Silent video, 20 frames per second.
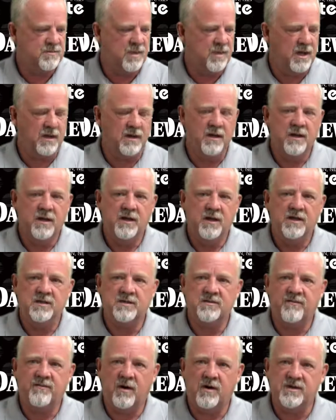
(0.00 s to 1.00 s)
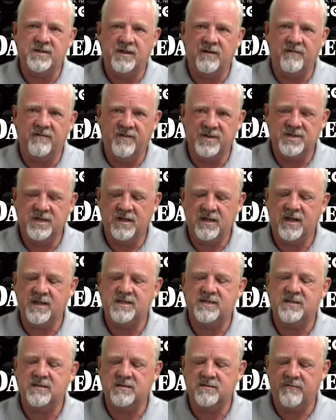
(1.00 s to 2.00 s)
But as far as a fishing
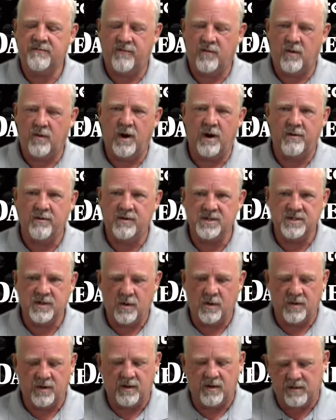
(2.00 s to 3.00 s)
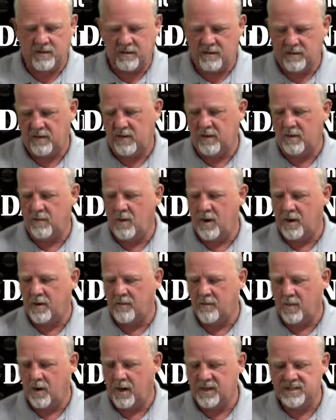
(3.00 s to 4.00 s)
license for Arizona
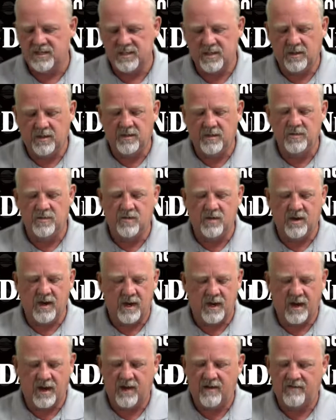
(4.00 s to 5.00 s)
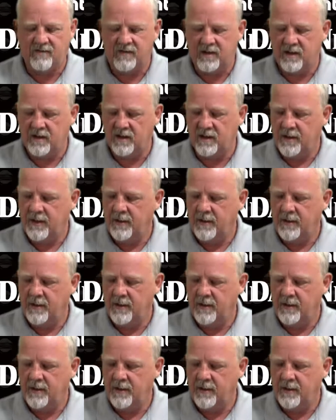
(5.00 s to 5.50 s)
waterways, you do not have to